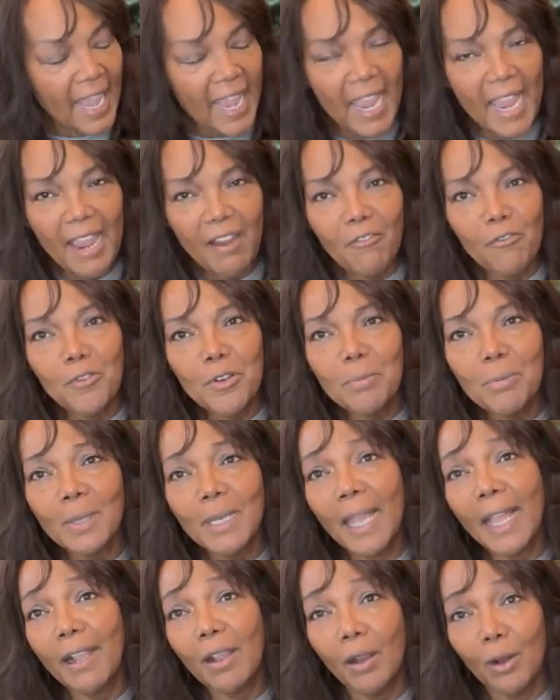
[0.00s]
Every
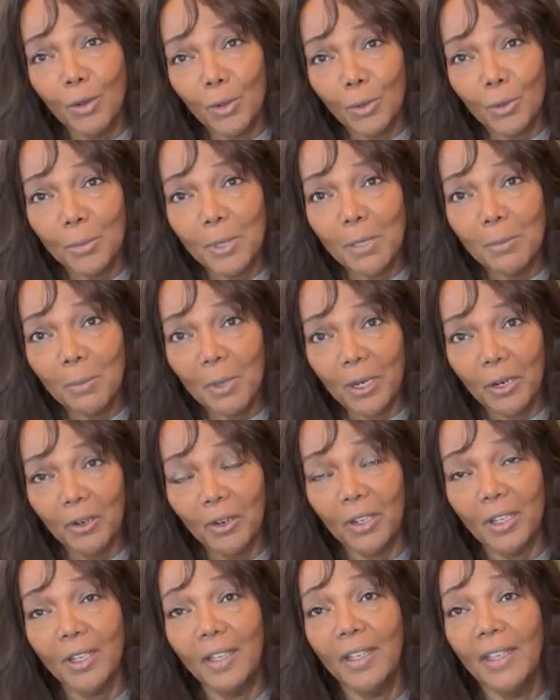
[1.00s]
black home in
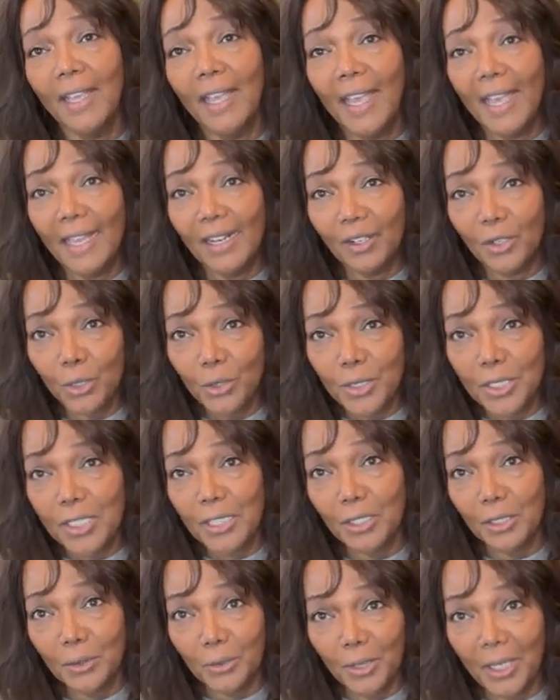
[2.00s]
America had a
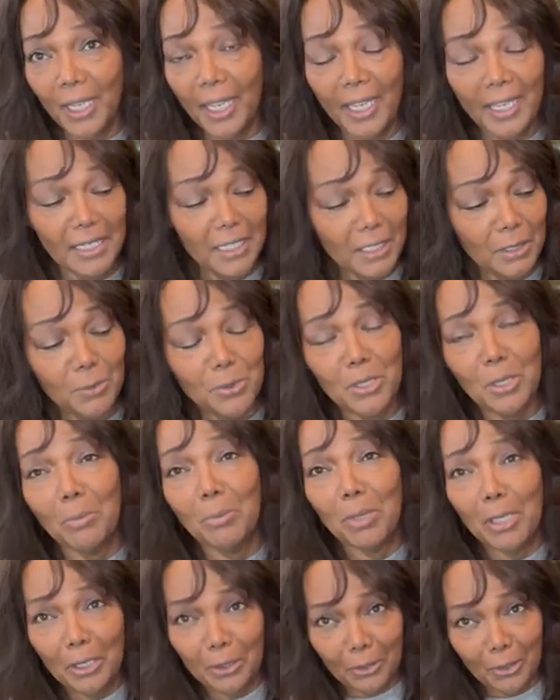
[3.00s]
Crisco can, and it was a
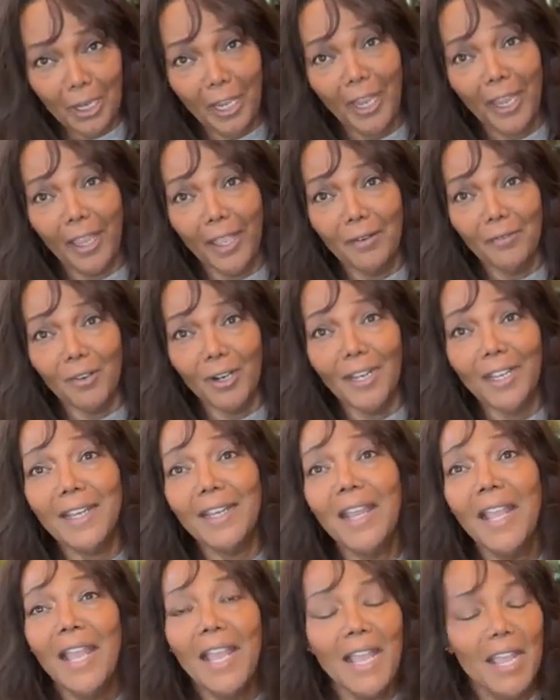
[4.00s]
bigger can, right?
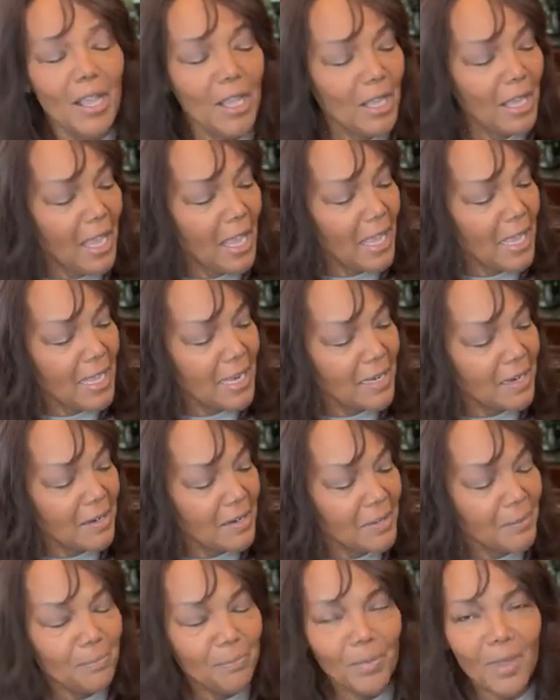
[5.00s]
And
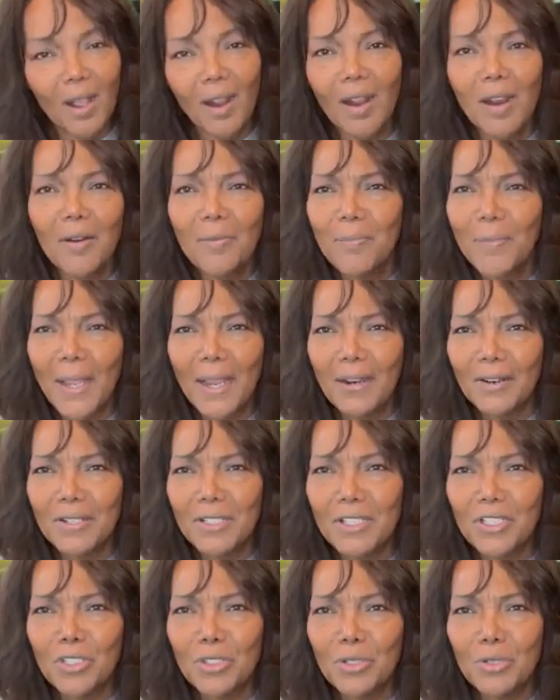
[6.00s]
our
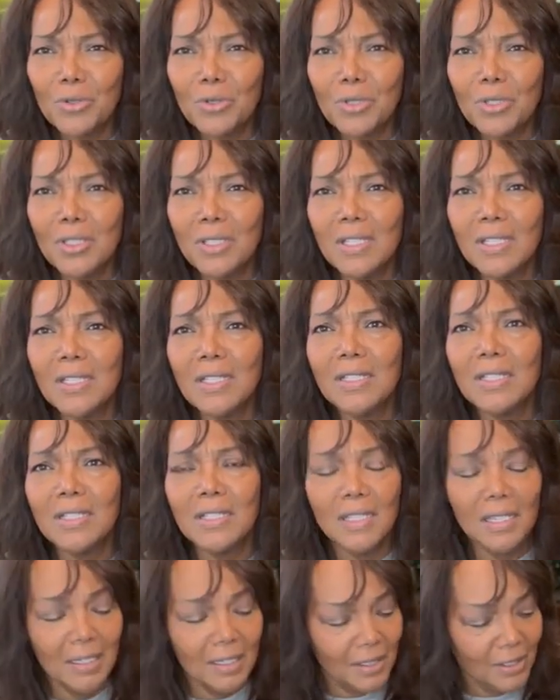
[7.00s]
parents used this
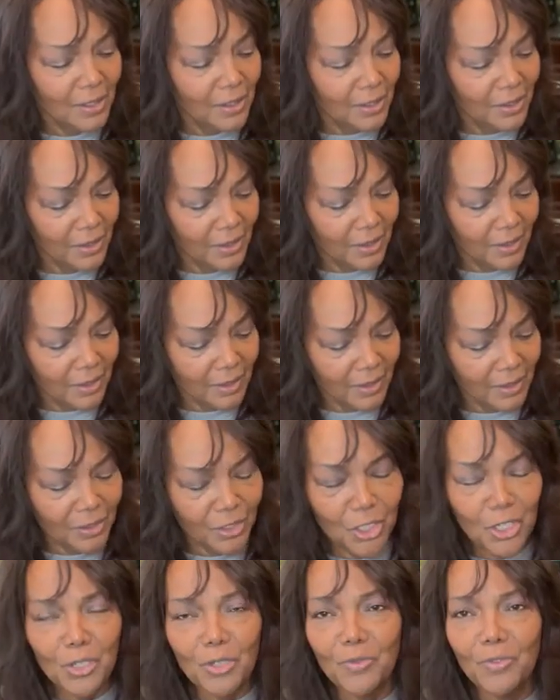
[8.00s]

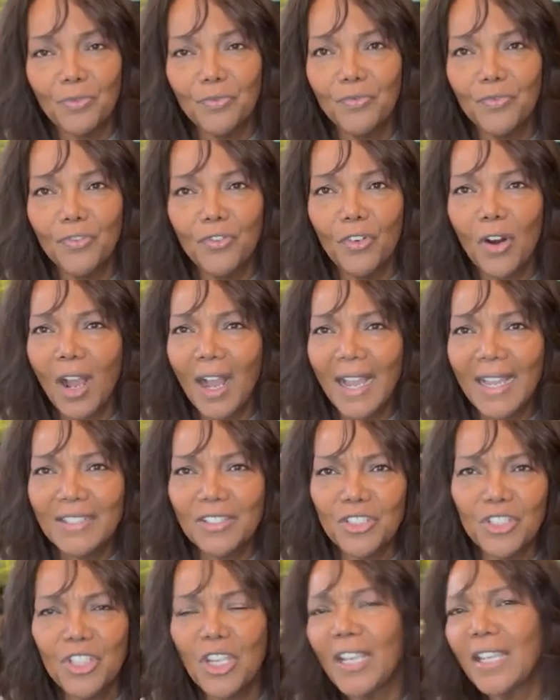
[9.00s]
to fry
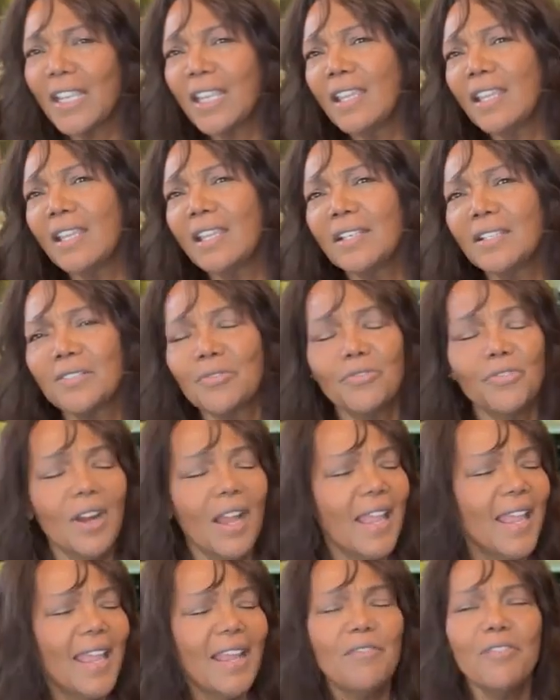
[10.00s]
chicken, to fry
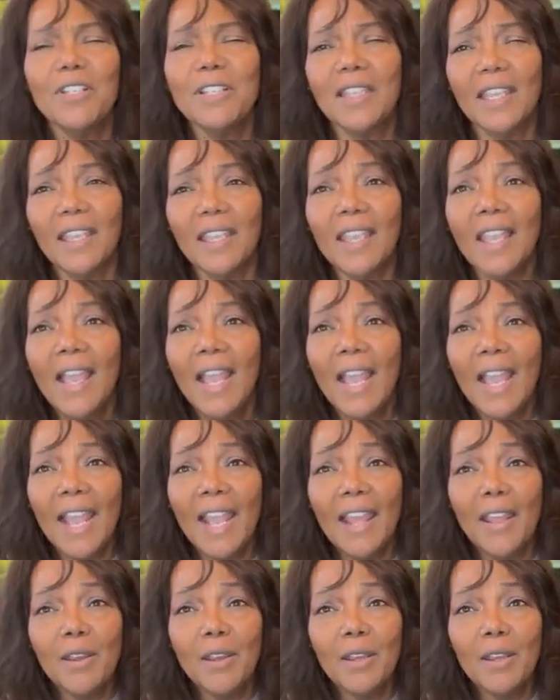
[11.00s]
everything.
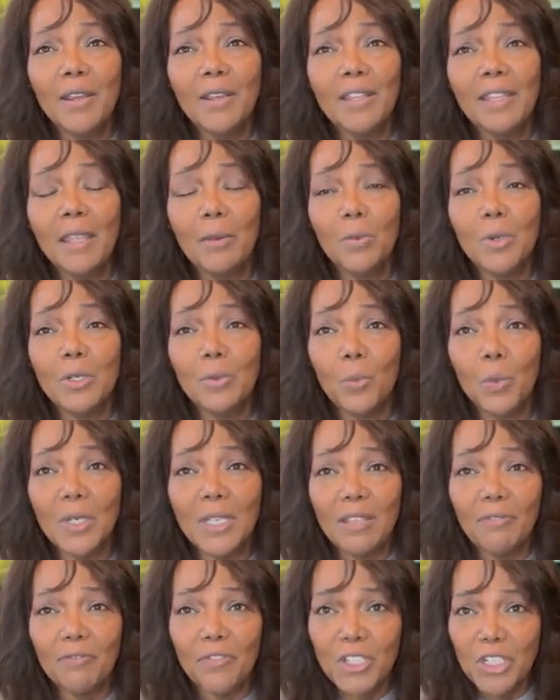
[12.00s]
And they would, when
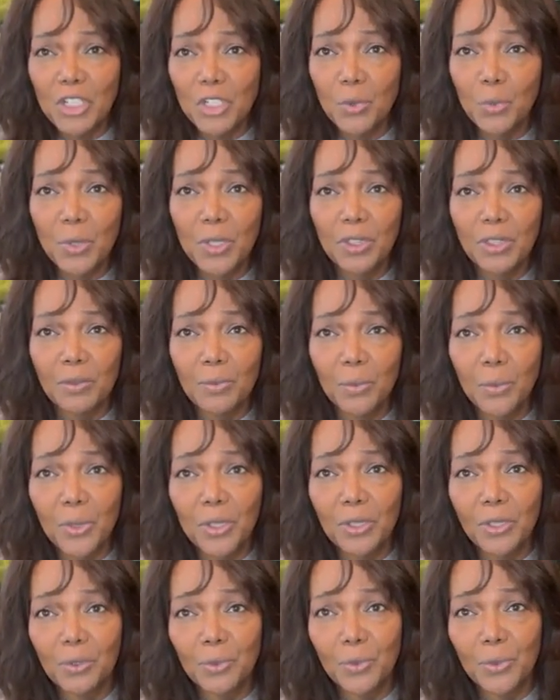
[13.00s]
they finished with
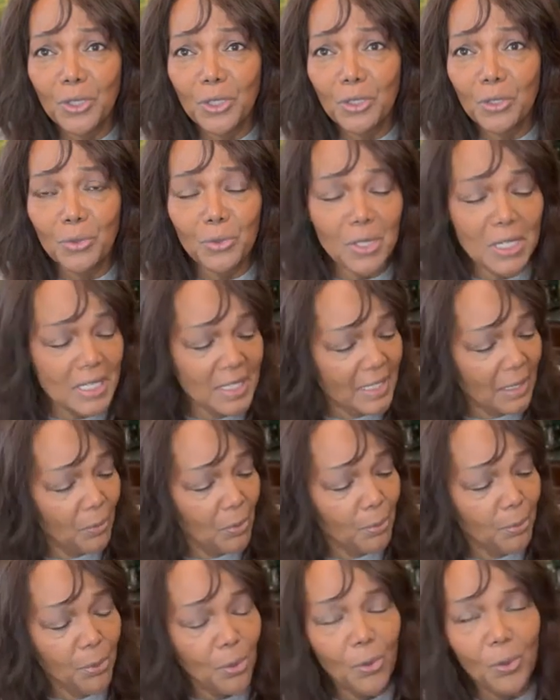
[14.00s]
the grease, they
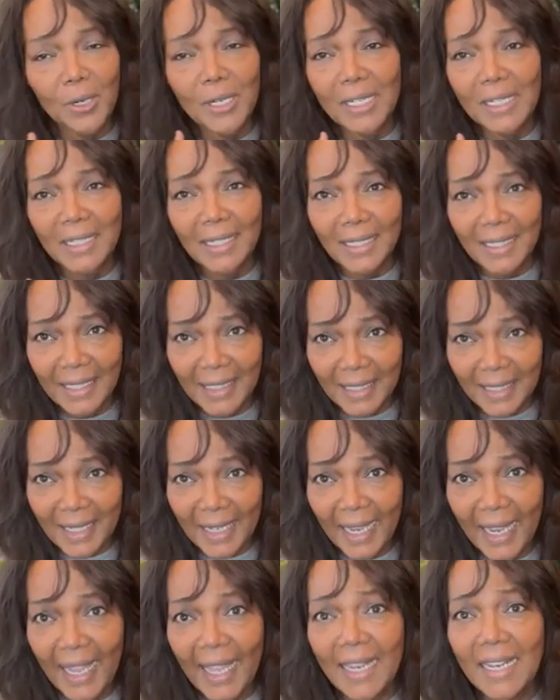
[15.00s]
would pour it in a
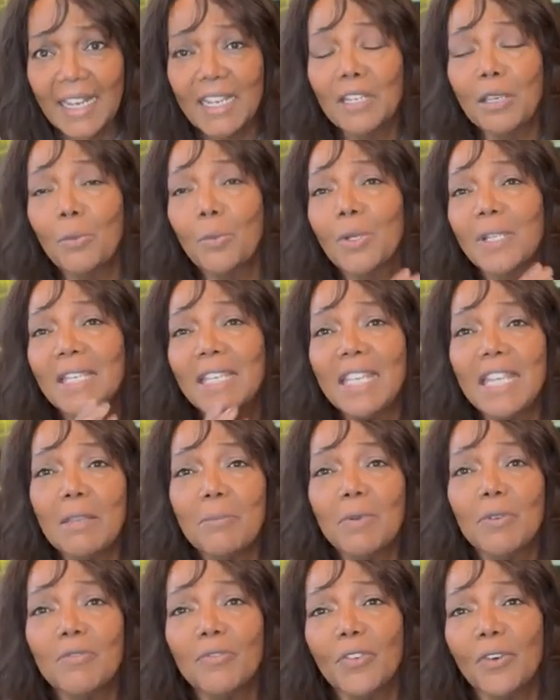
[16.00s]
can, and they would
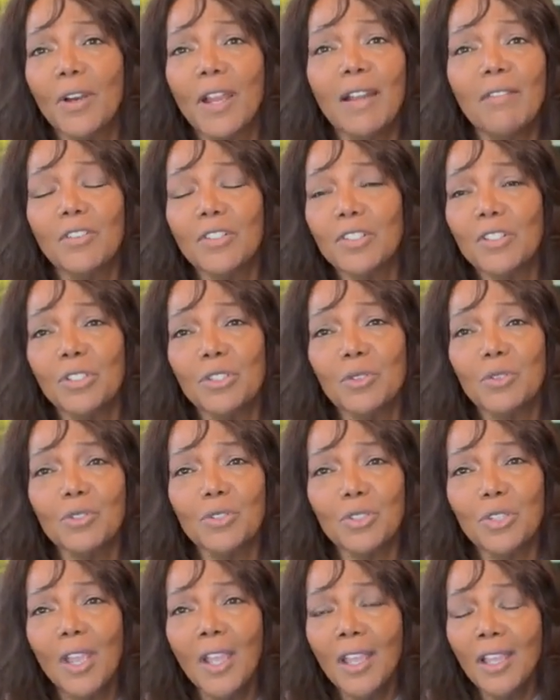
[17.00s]
keep it forever. So you
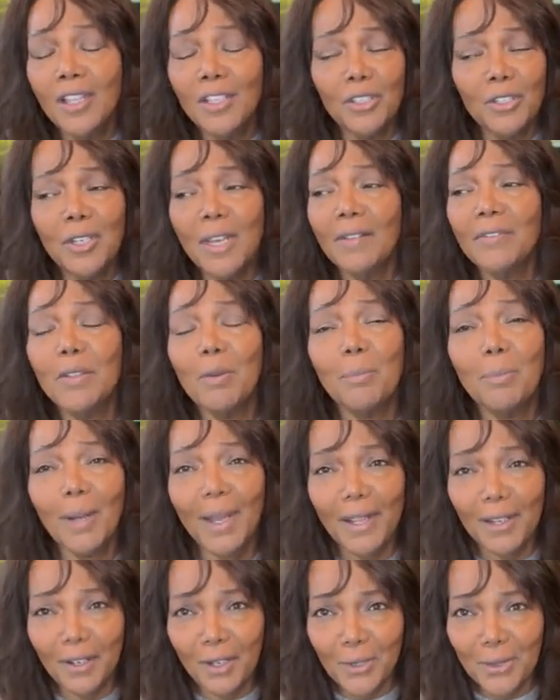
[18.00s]
didn't have to
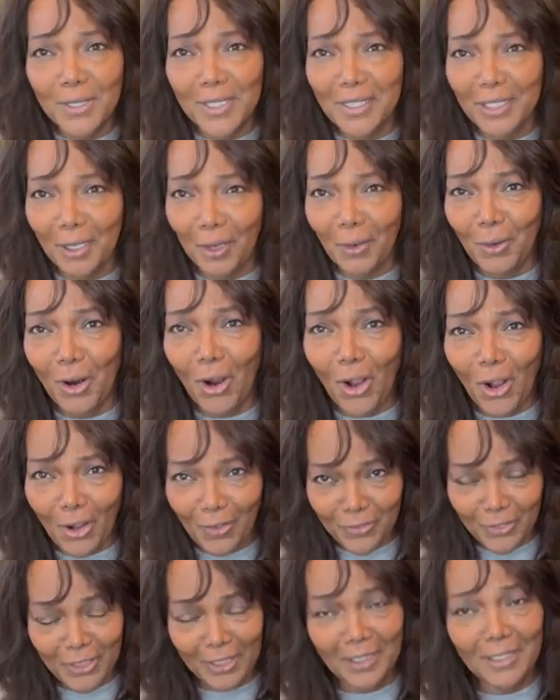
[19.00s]
buy Crisco
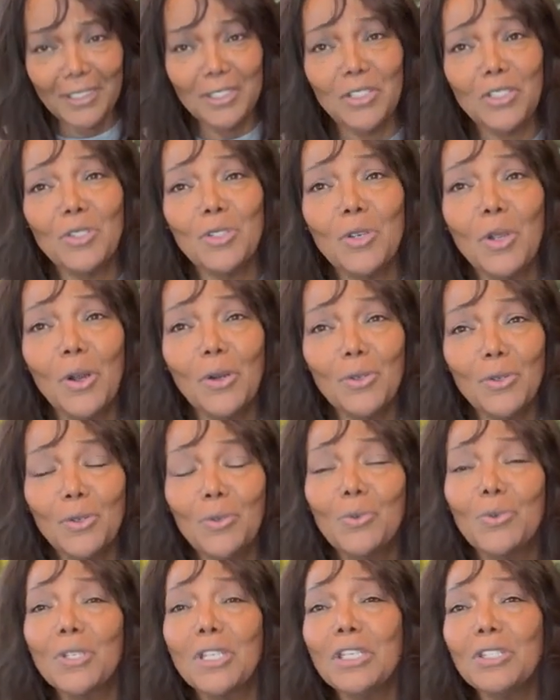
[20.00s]
often because you
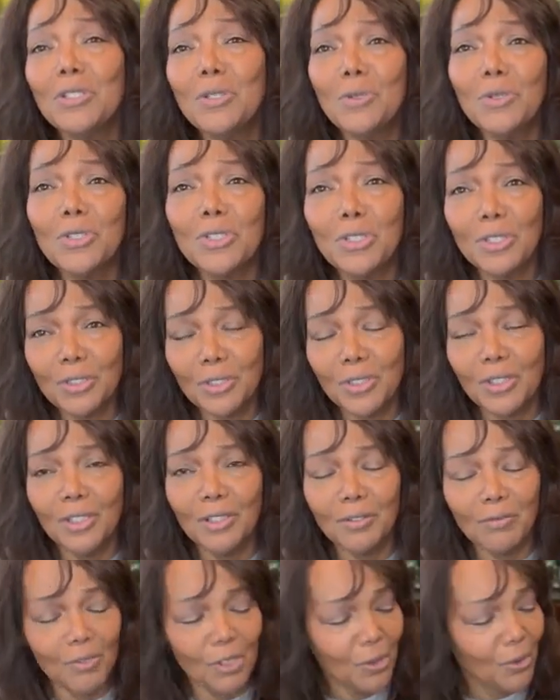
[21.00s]
reused
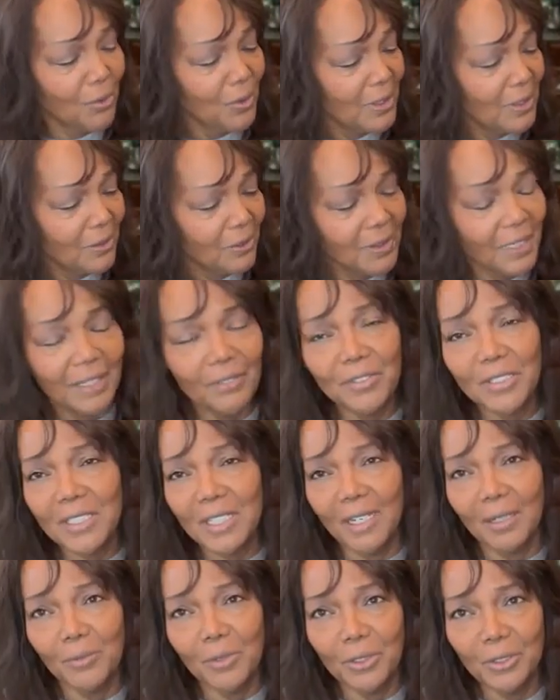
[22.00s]
the oil every
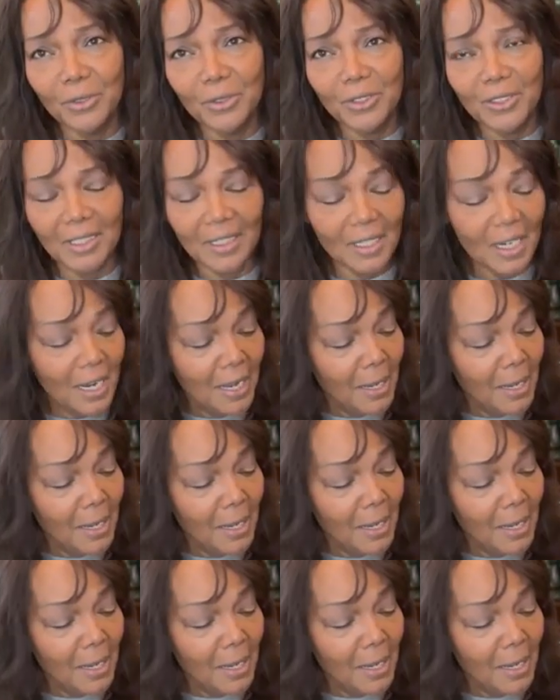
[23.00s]
time you used it.